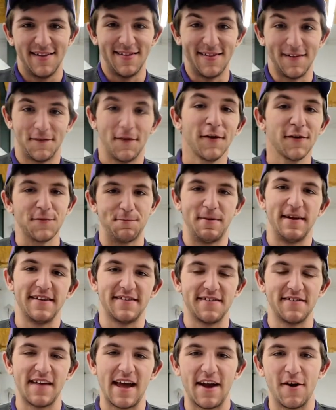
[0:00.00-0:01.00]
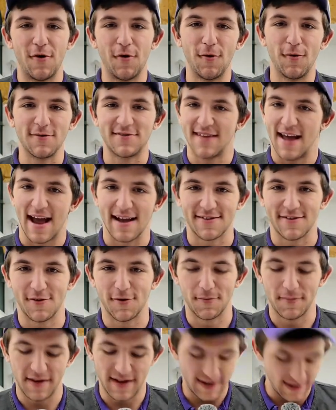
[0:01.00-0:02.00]
The first piece of that whole
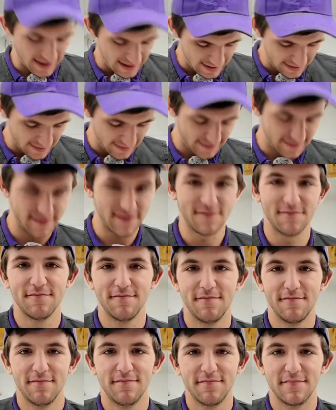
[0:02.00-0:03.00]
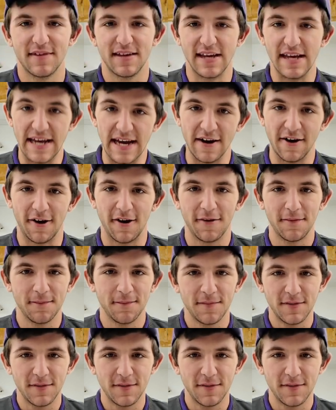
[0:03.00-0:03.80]
tactical bit is gear.